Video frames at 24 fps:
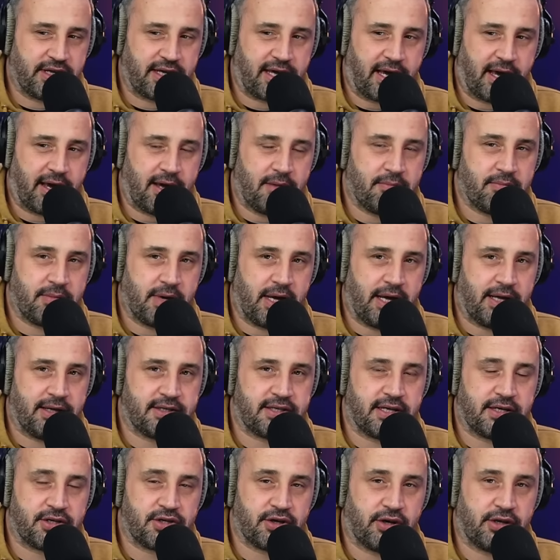the game
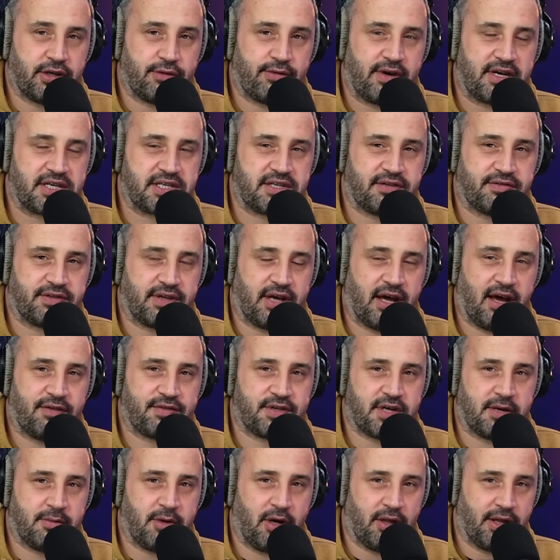and enjoy the rest of the
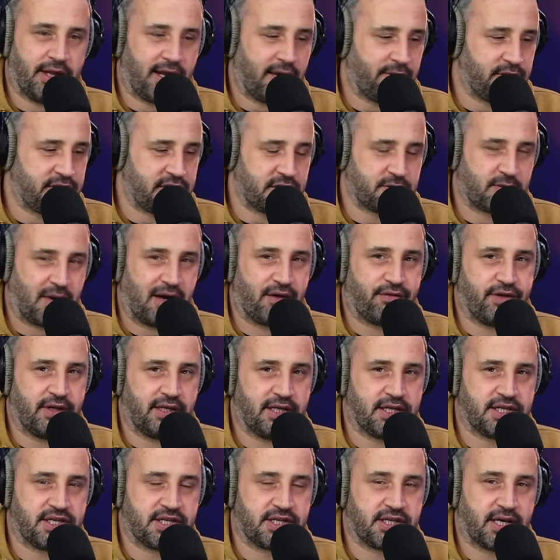half-term holiday, which is why
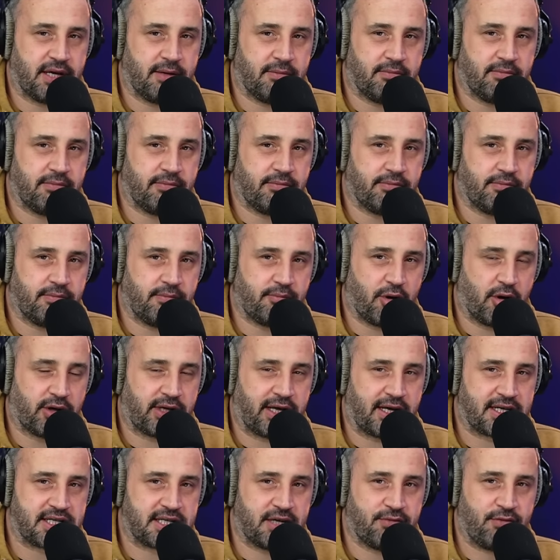Phil is
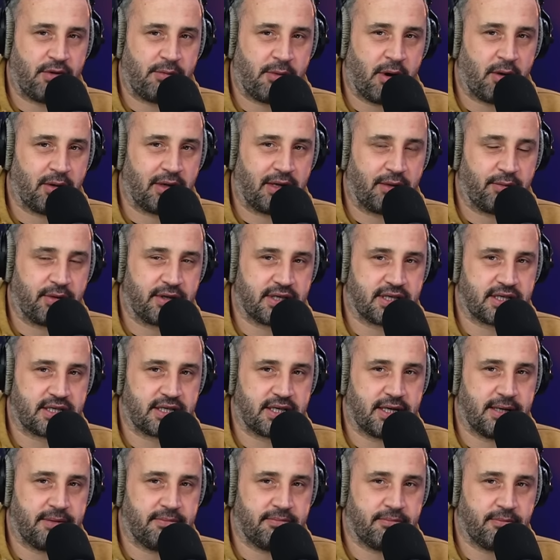broadcasting remotely with
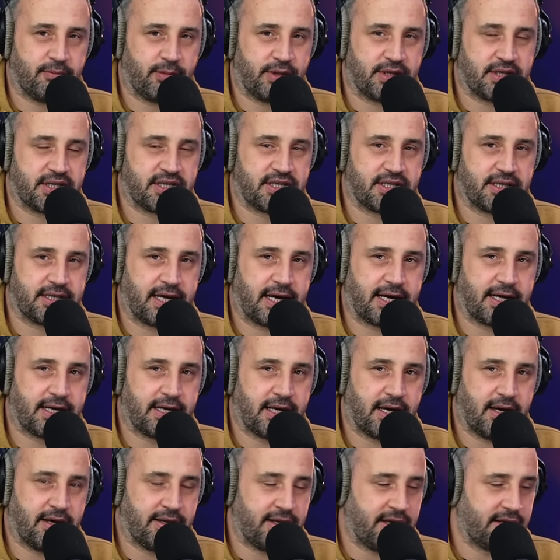us today.
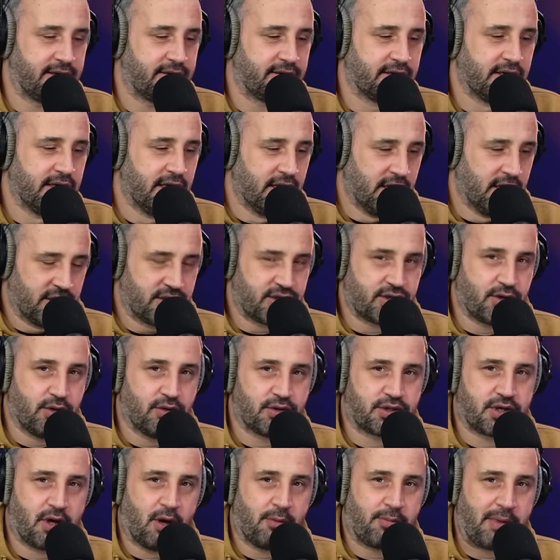And then
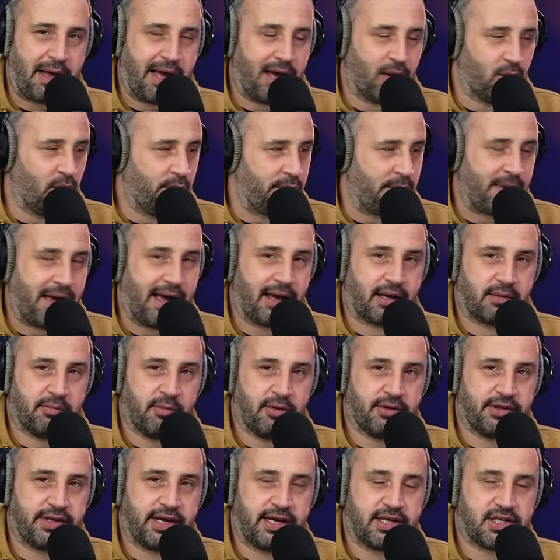schools go back. We'll be back
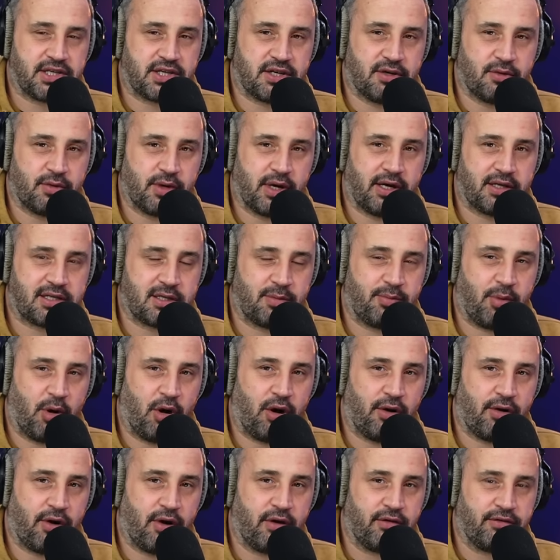Monday to
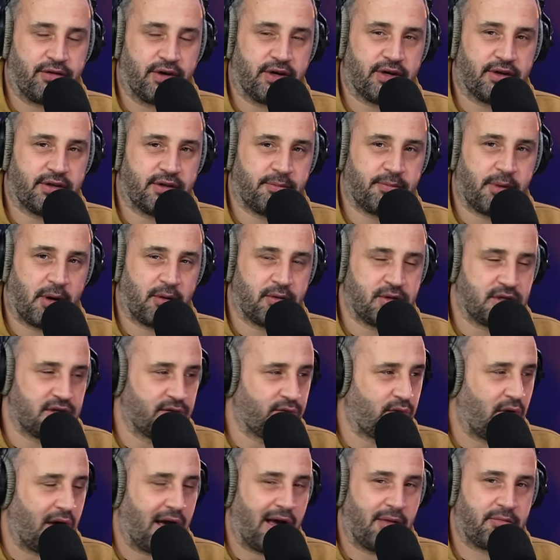pour over the bones
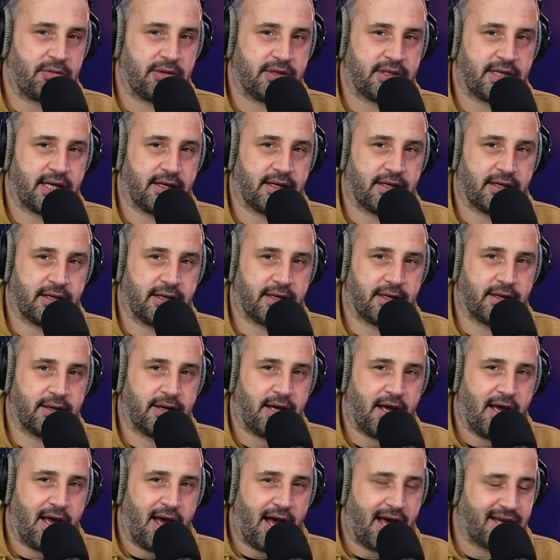of what happened then. At
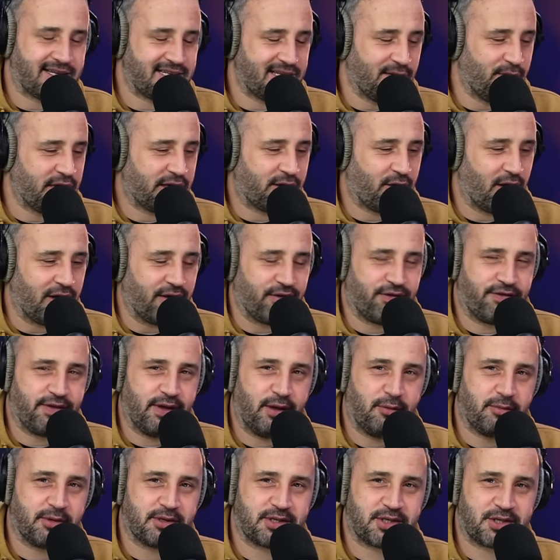I still want to call it
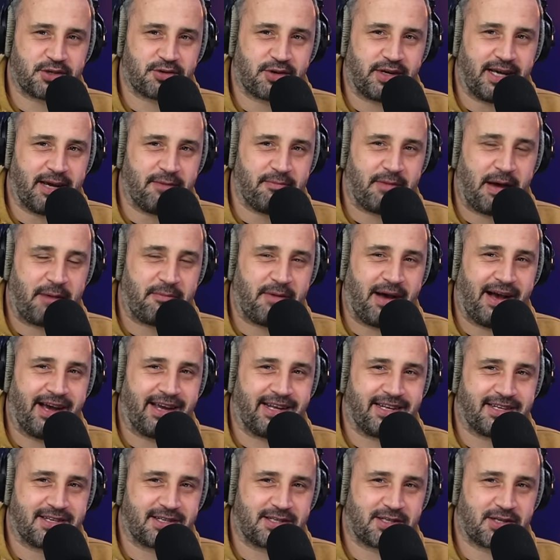Filbert Street in my
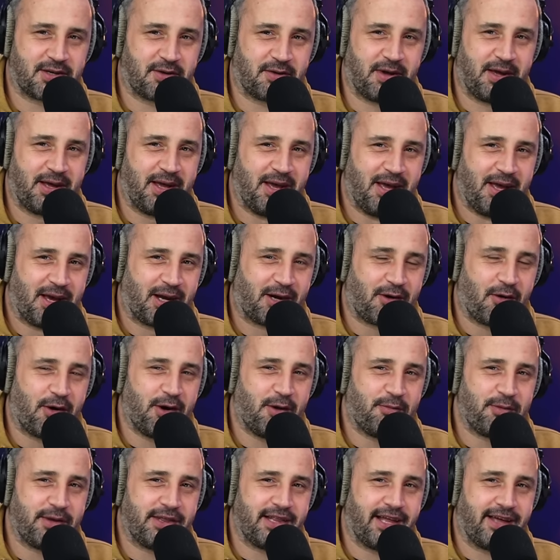mind. So growing
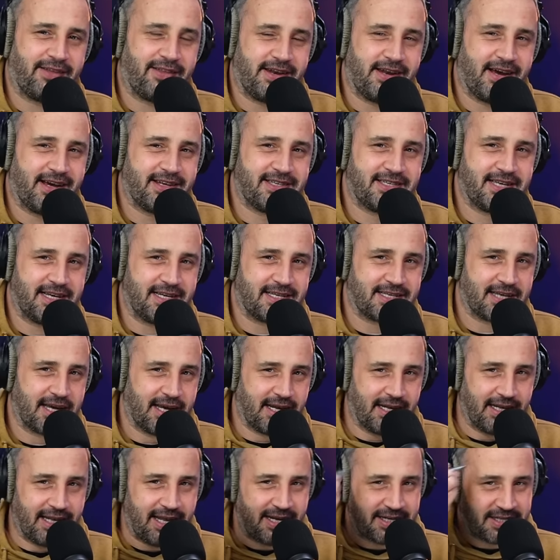up in like the 90s,
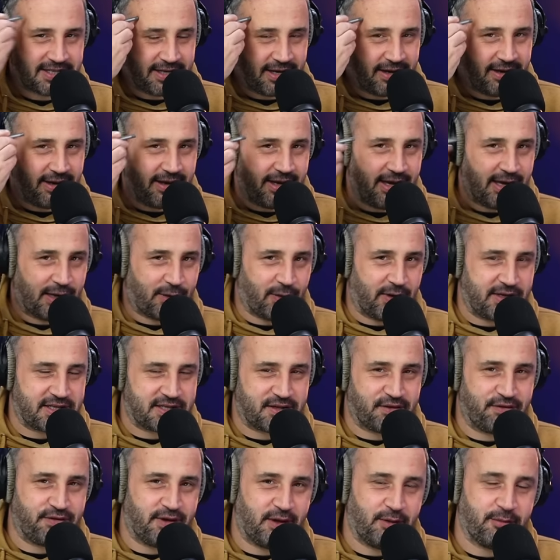Leicester equates
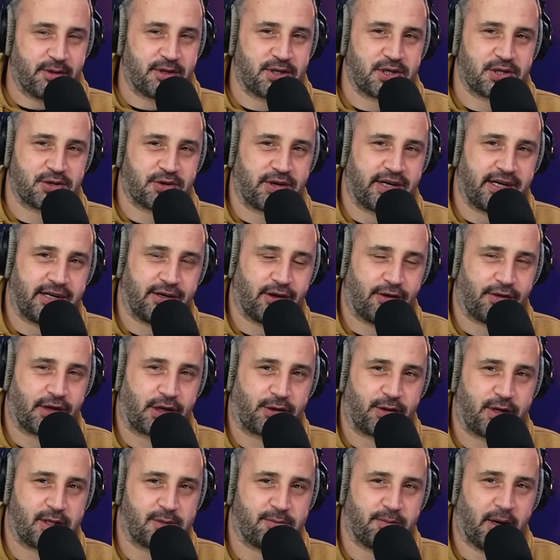to Filbert Street, not the
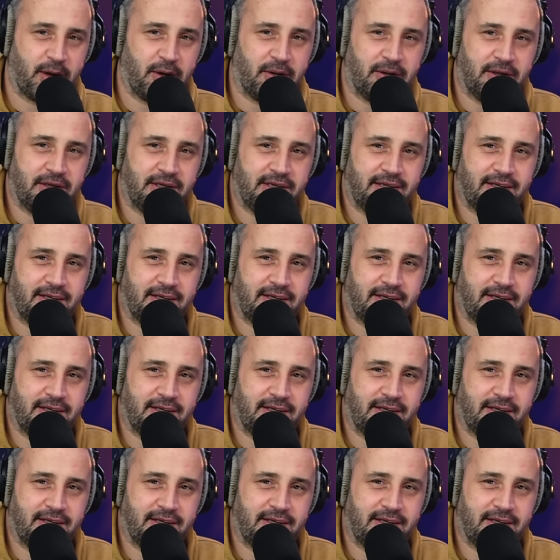Crisp Bowl.